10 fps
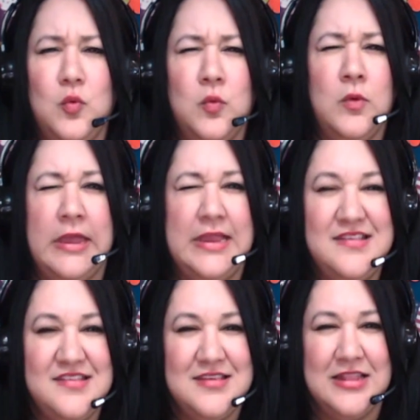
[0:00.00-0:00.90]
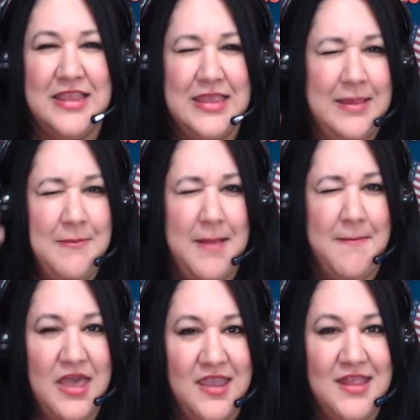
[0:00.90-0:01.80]
right, like in my
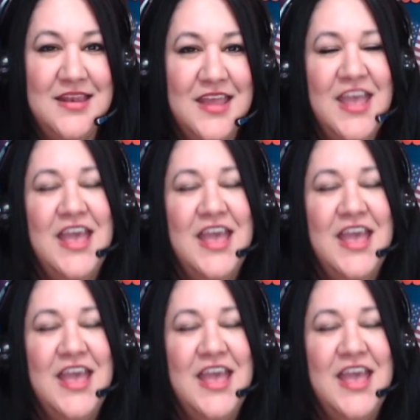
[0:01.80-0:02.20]
mind.